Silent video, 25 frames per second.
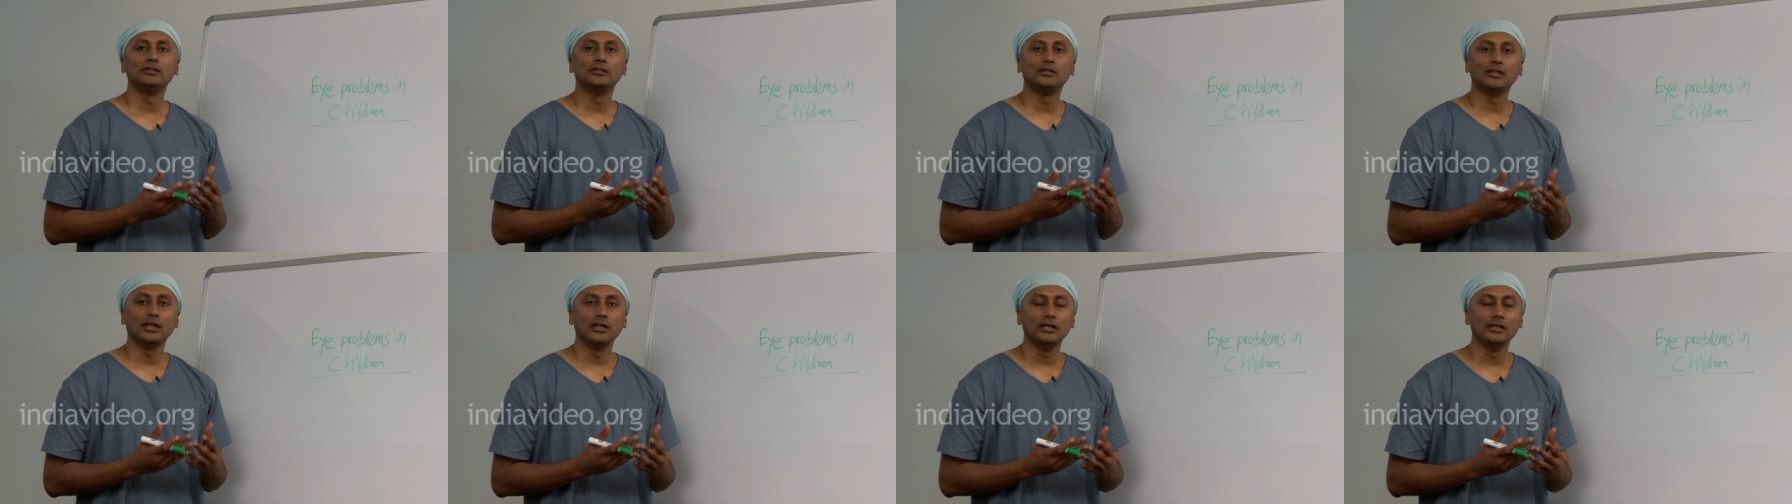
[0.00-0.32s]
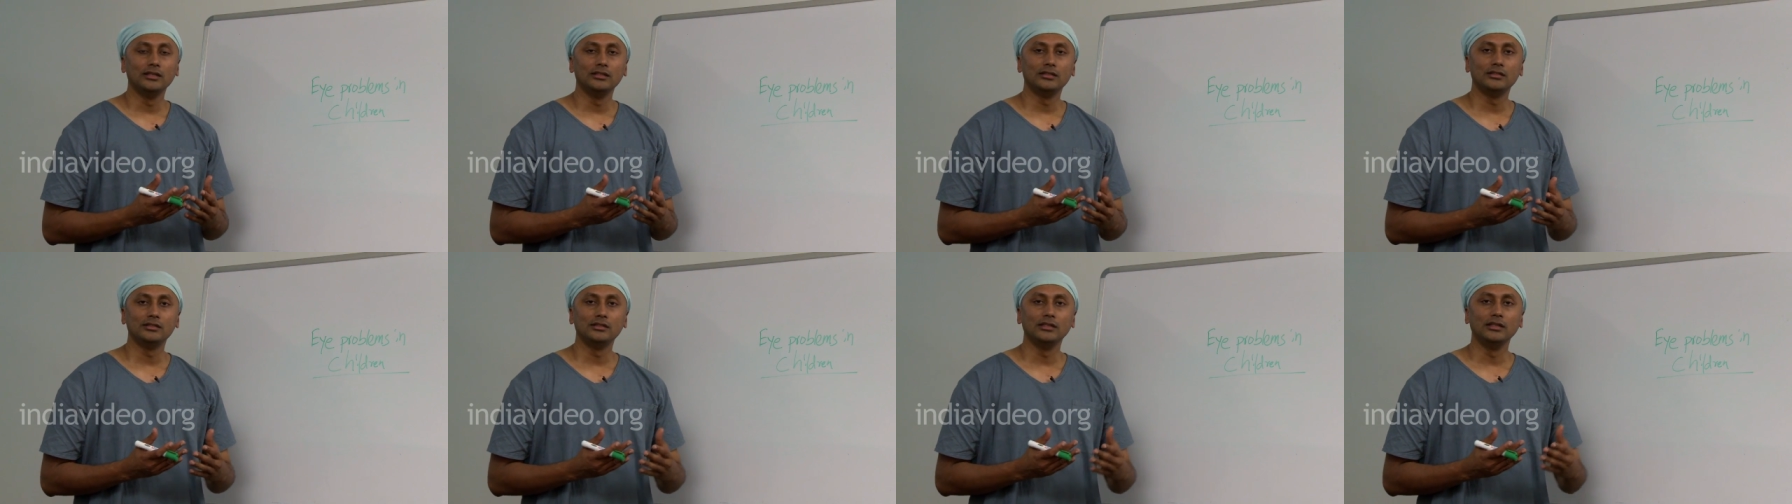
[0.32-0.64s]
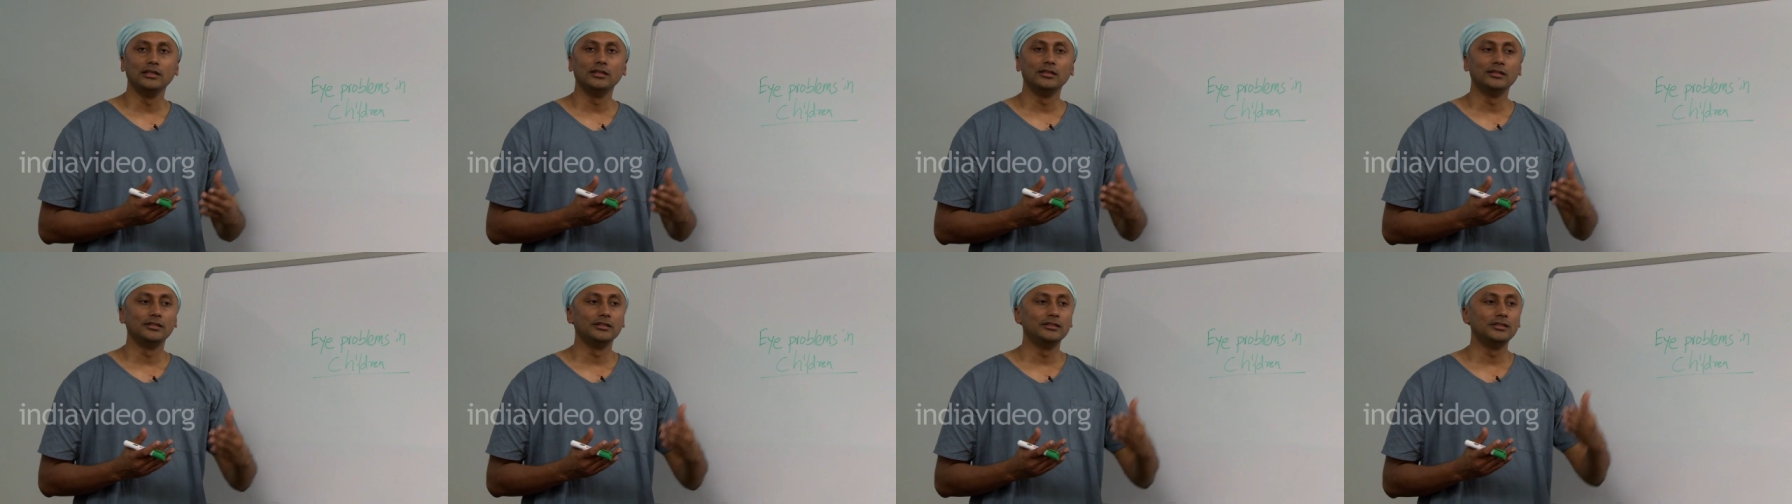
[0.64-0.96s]
child is
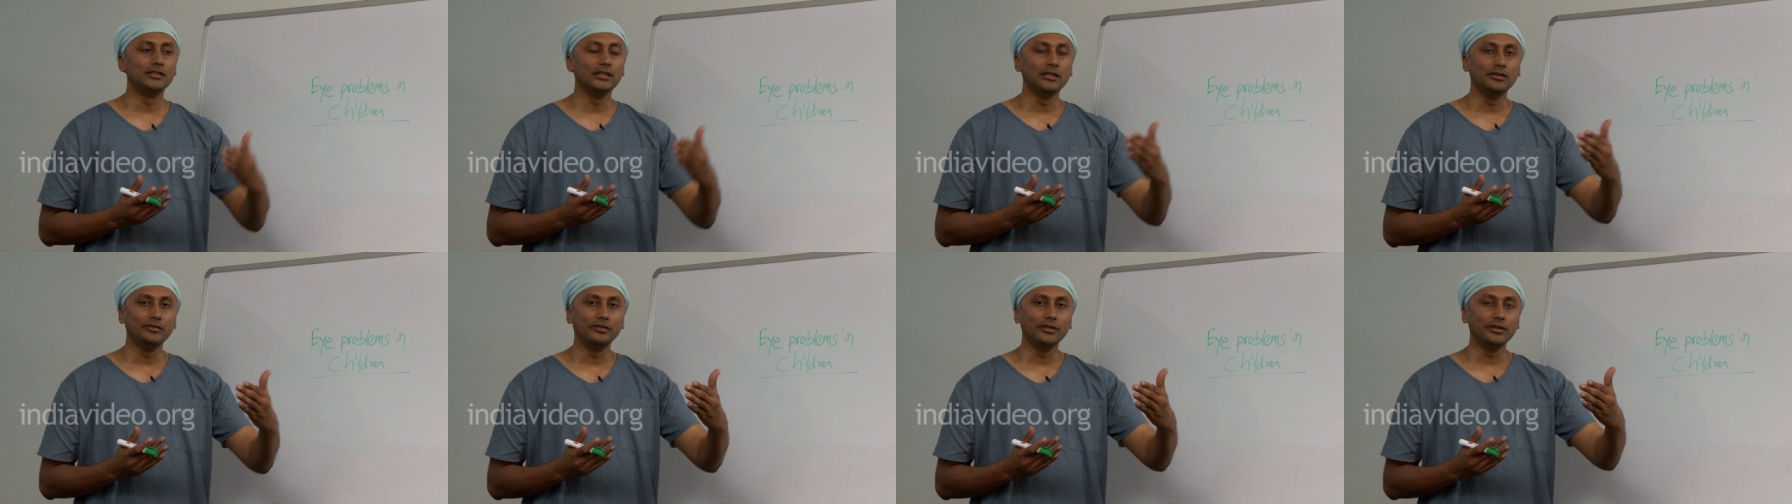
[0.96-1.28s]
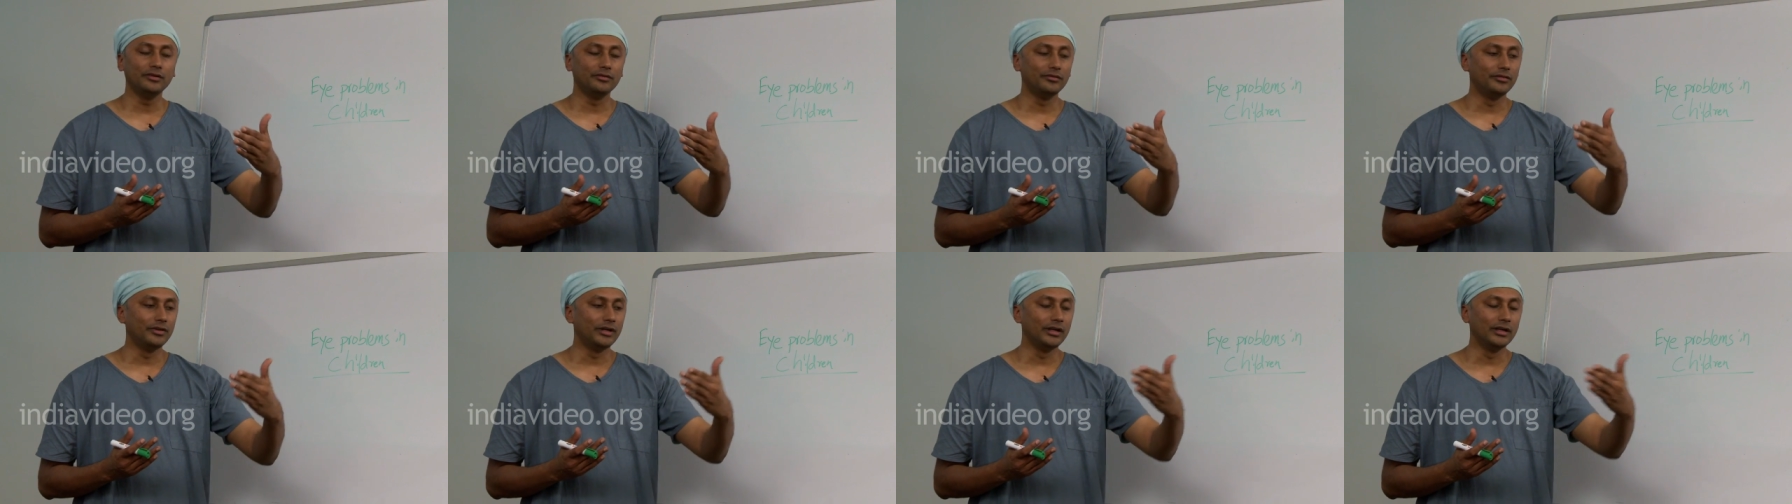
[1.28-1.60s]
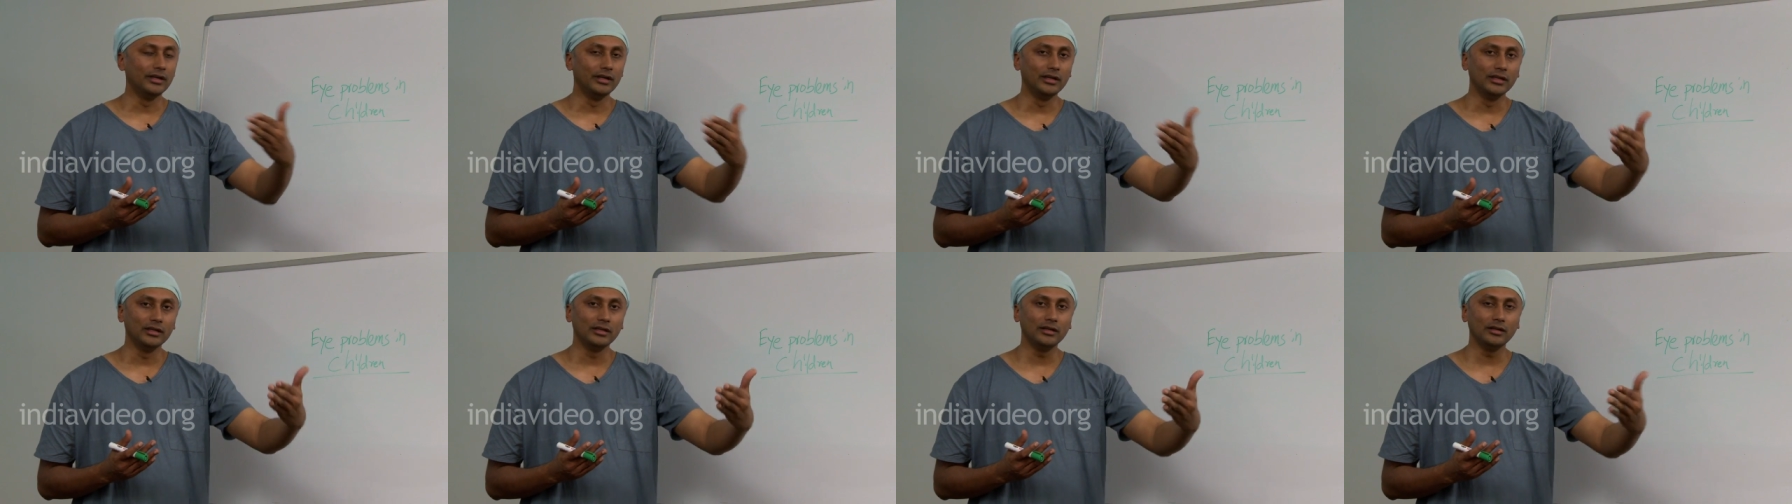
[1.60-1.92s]
seeing the TV
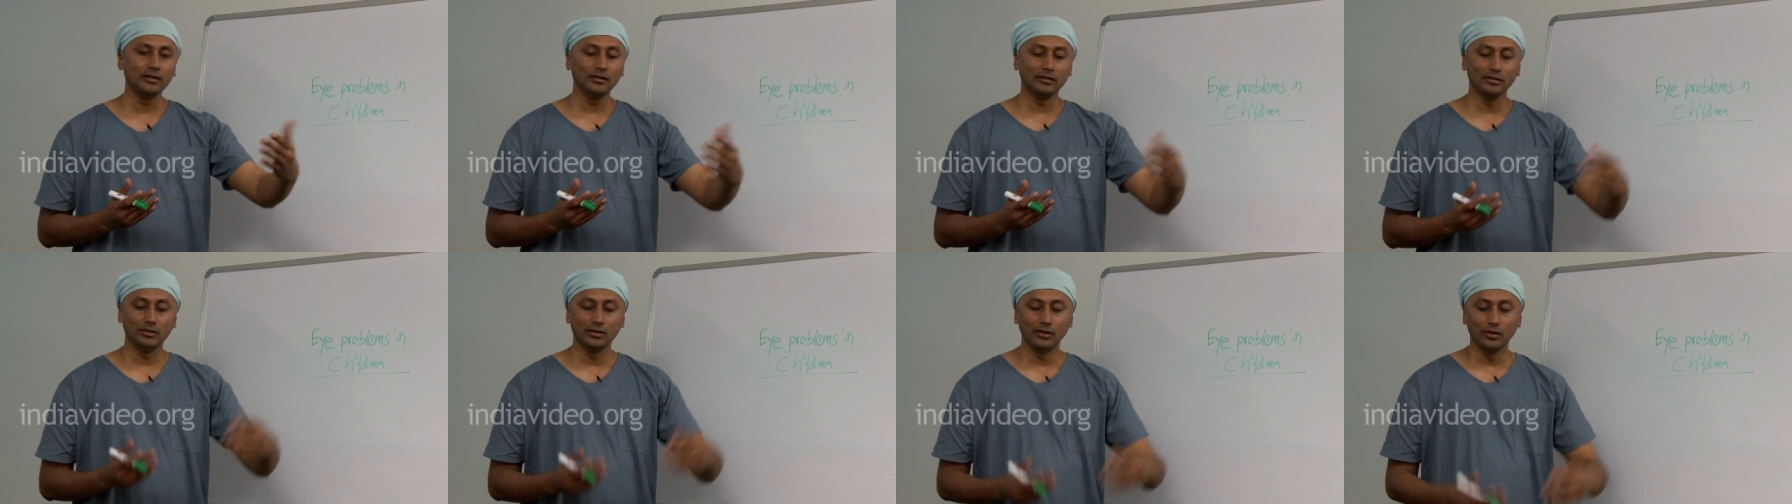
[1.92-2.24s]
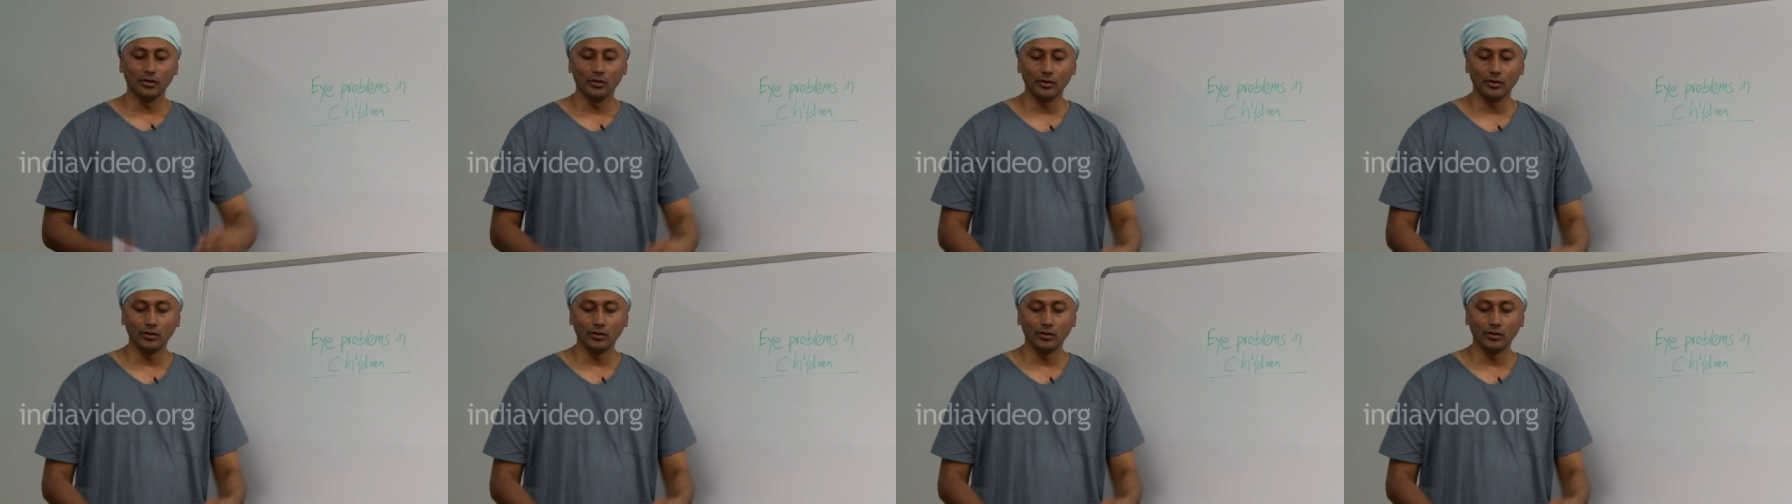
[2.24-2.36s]
very near